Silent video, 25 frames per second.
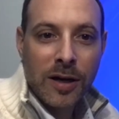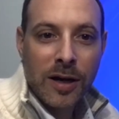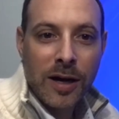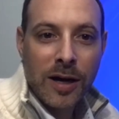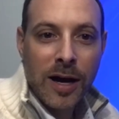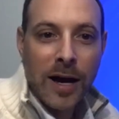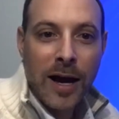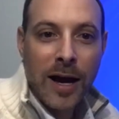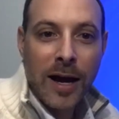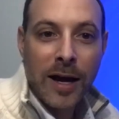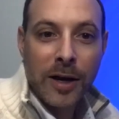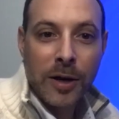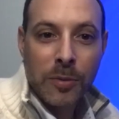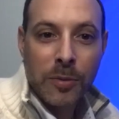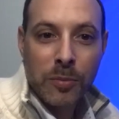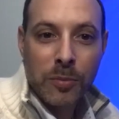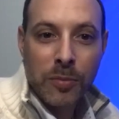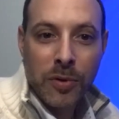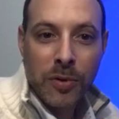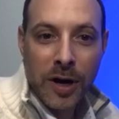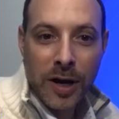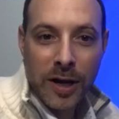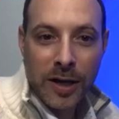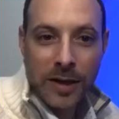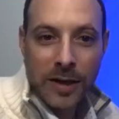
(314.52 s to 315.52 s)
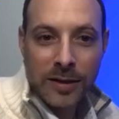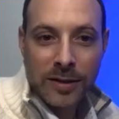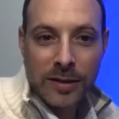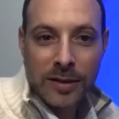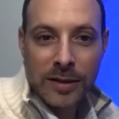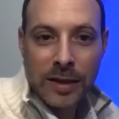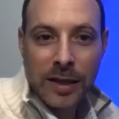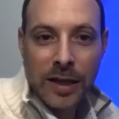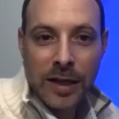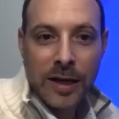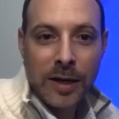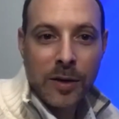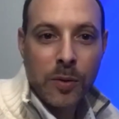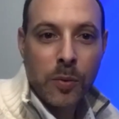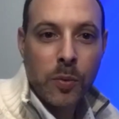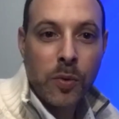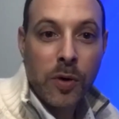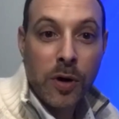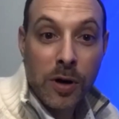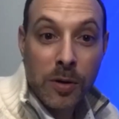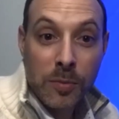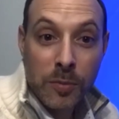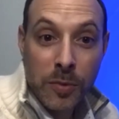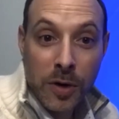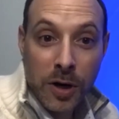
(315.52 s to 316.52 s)
a higher brand like
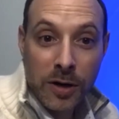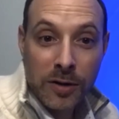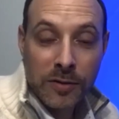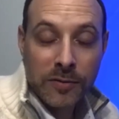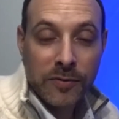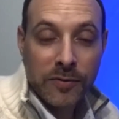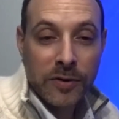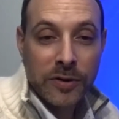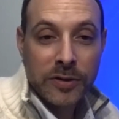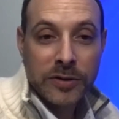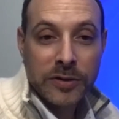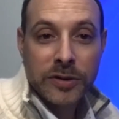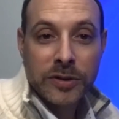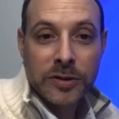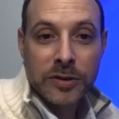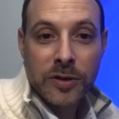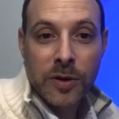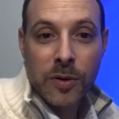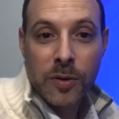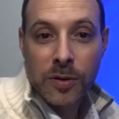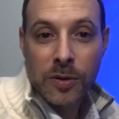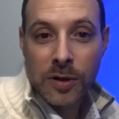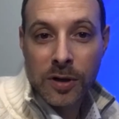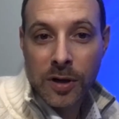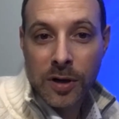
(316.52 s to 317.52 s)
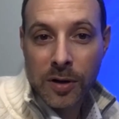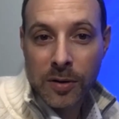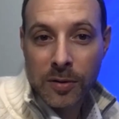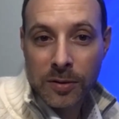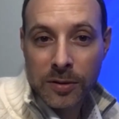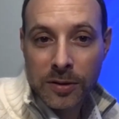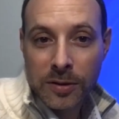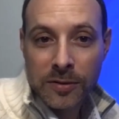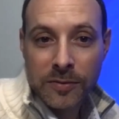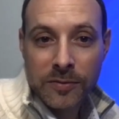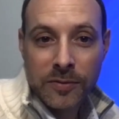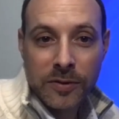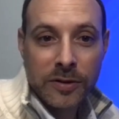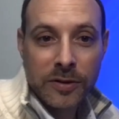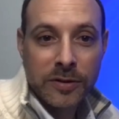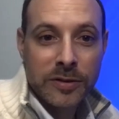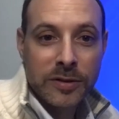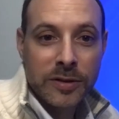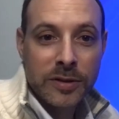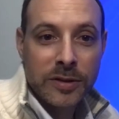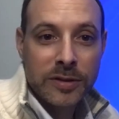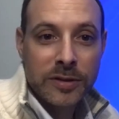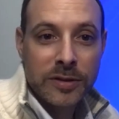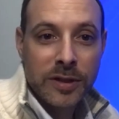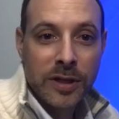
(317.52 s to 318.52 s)
Walmart versus Coca-Cola
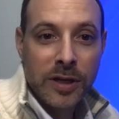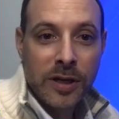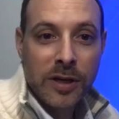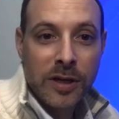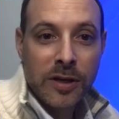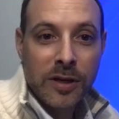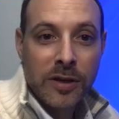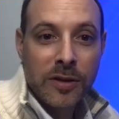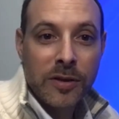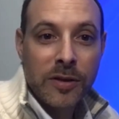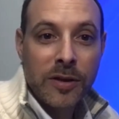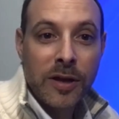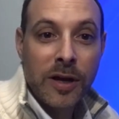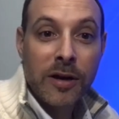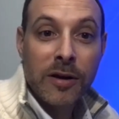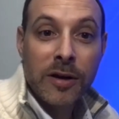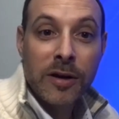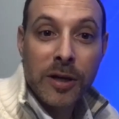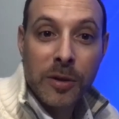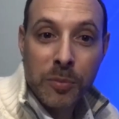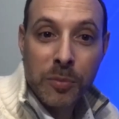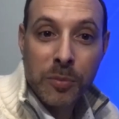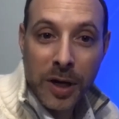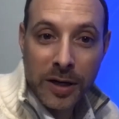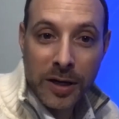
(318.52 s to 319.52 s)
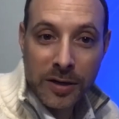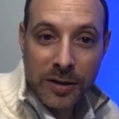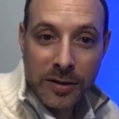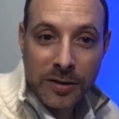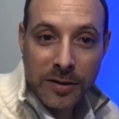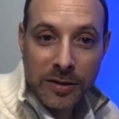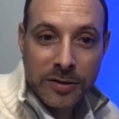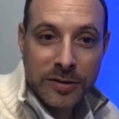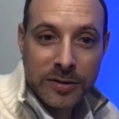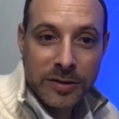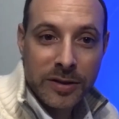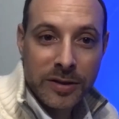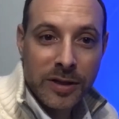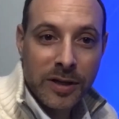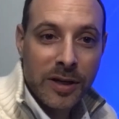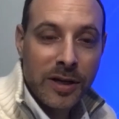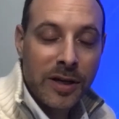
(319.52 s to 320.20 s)
versus their competitors.